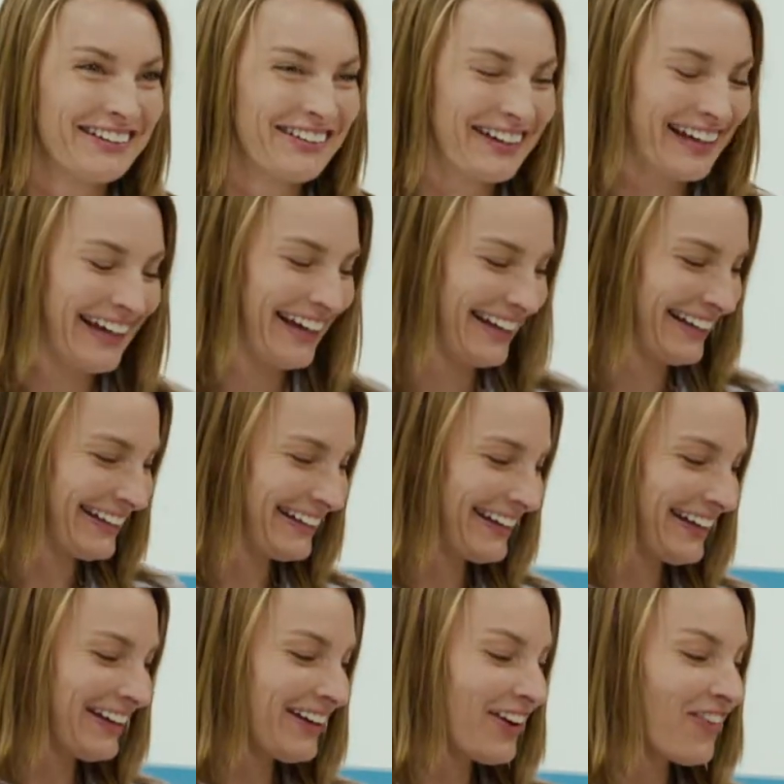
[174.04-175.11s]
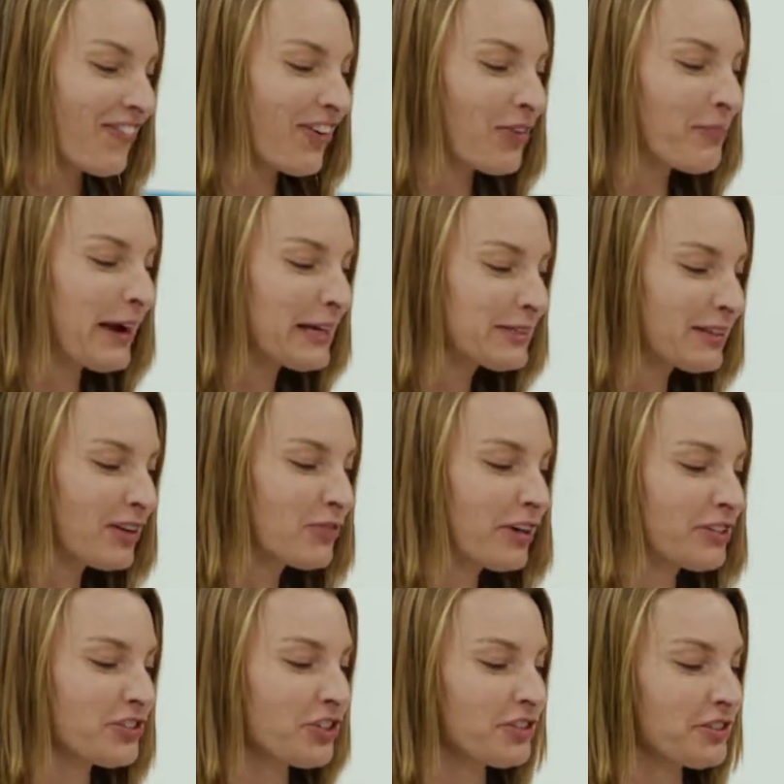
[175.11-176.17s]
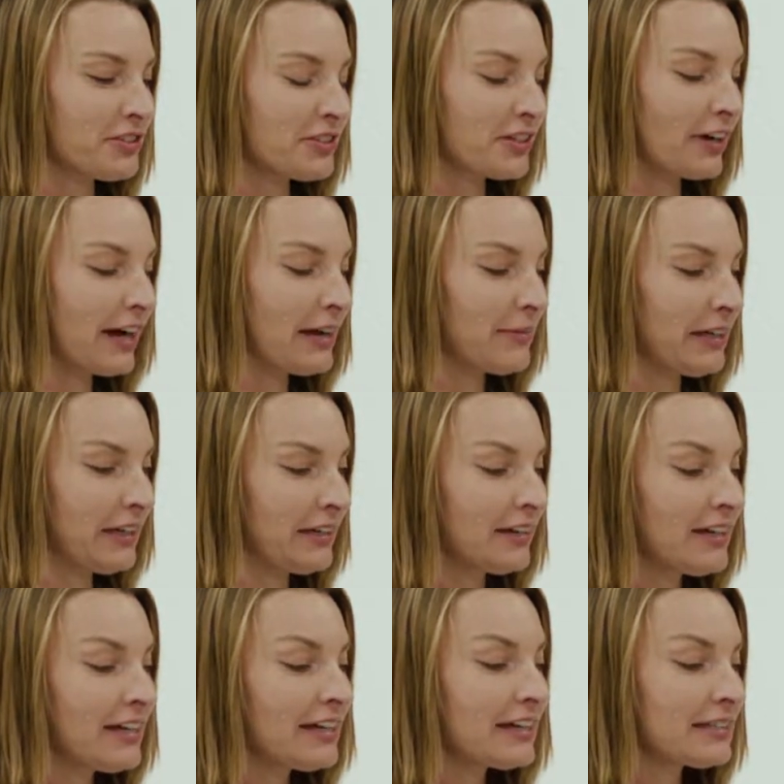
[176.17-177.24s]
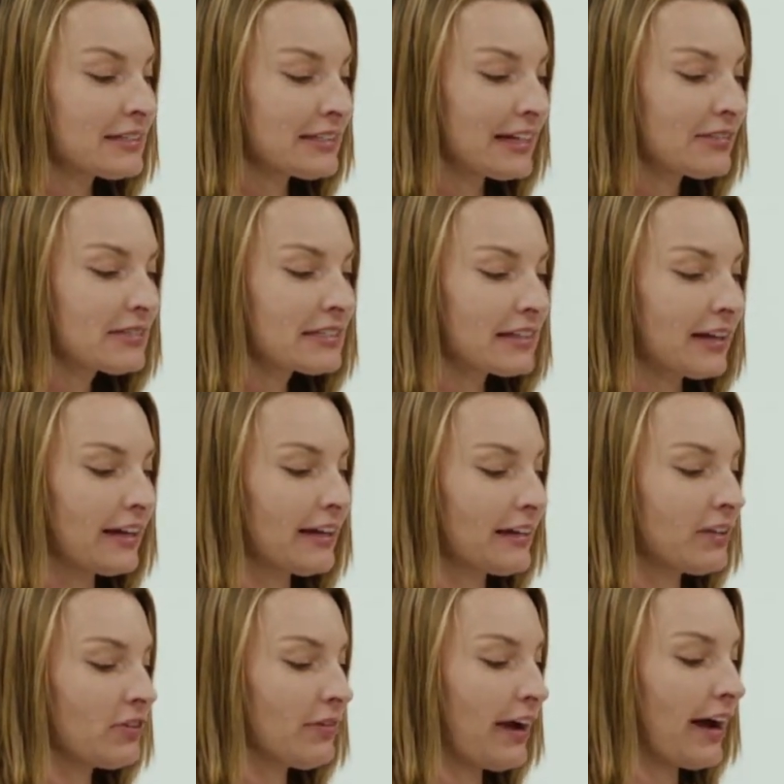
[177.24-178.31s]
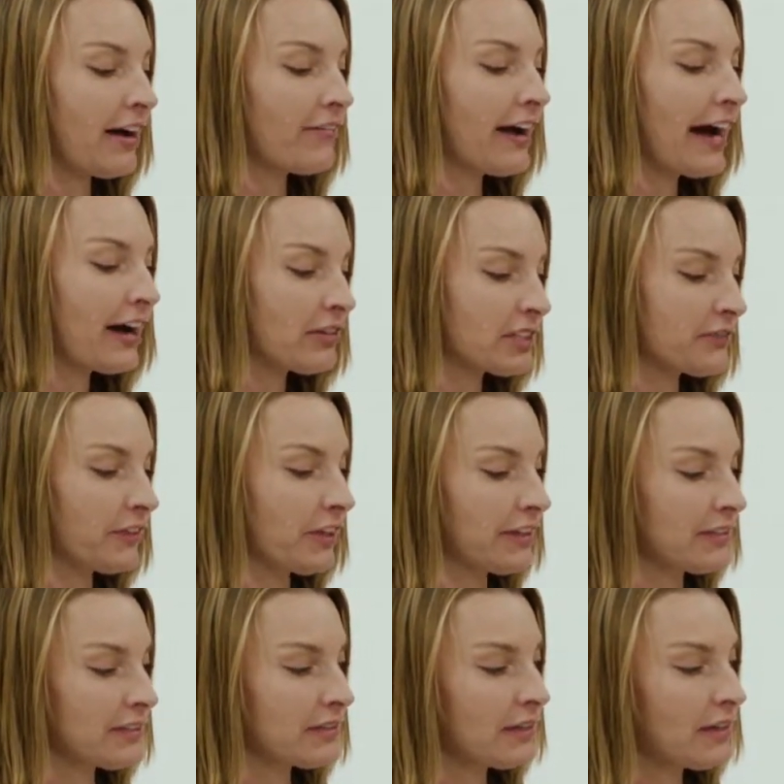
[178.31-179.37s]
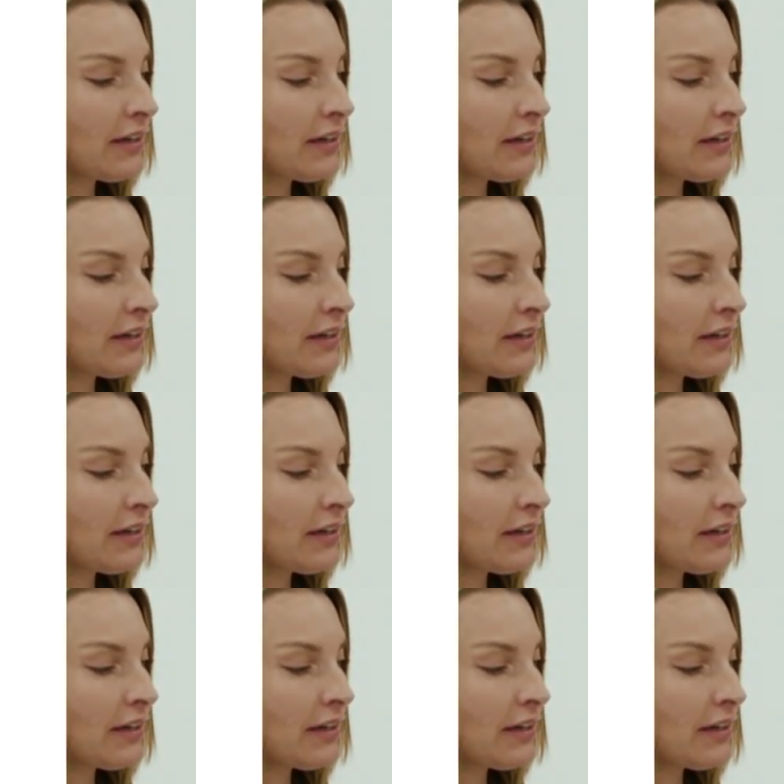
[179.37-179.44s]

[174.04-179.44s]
Okay. Well, based on what you're describing, it sounds like you have house flies.